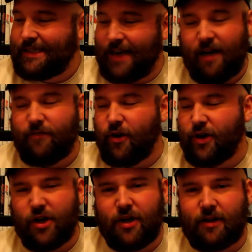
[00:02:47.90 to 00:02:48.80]
not
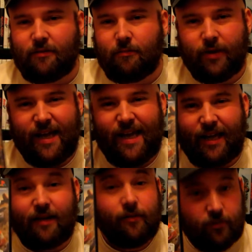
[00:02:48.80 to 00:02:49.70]
very good. But
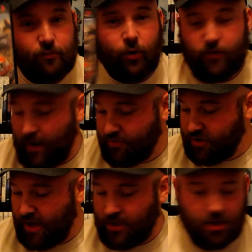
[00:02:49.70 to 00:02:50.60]
hey, 25
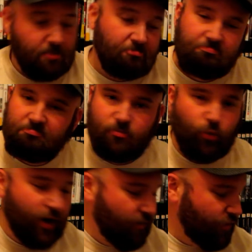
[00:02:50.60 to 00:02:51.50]
cents.
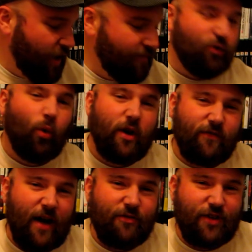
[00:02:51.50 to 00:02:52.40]
Whenever you have a
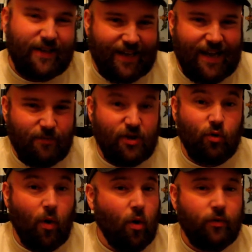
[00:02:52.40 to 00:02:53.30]
25-cent game that
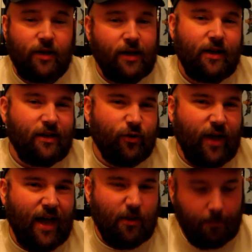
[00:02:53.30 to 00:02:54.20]
you own, you
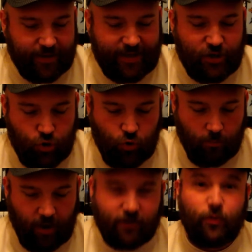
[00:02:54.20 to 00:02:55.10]
can't complain too
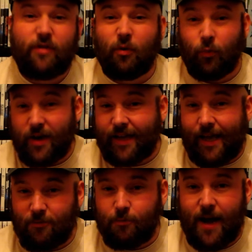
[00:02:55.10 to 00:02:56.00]
much. We used to rent
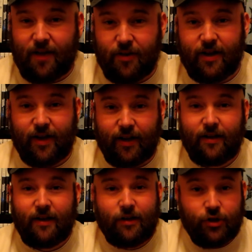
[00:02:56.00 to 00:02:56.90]
games back in the day.
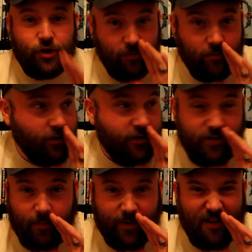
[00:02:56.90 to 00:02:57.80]

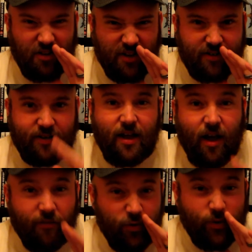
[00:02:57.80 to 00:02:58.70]
Listen up, kids, listen.
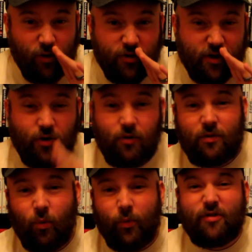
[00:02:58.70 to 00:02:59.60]
A few years ago,
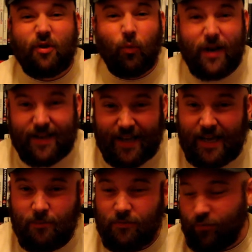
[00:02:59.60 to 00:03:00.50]
we used to rent
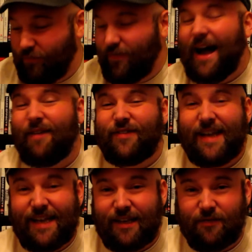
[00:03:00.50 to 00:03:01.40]
games for 5
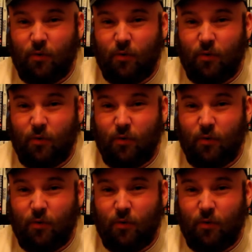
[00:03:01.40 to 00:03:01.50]
days